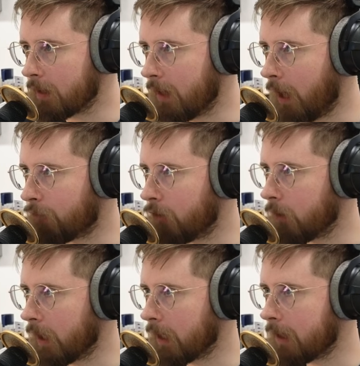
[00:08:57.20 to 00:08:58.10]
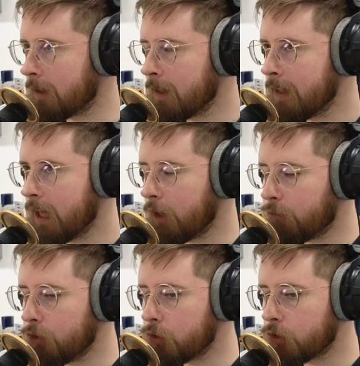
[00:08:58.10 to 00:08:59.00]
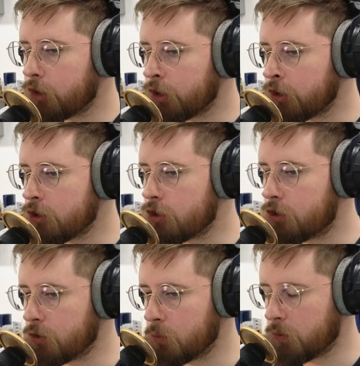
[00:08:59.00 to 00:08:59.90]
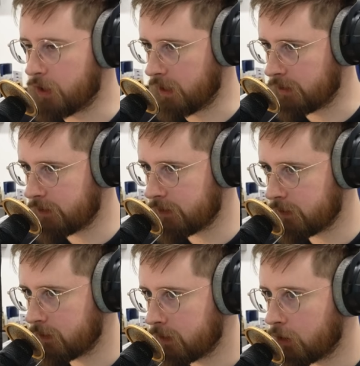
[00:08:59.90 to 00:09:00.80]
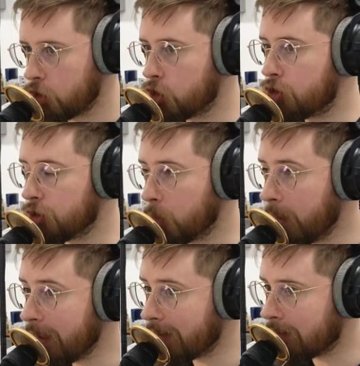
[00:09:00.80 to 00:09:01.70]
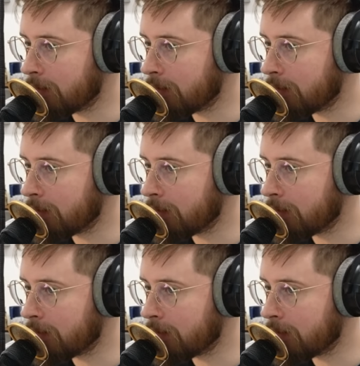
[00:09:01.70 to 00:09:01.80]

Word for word: I feel like if you're gonna do this, do it.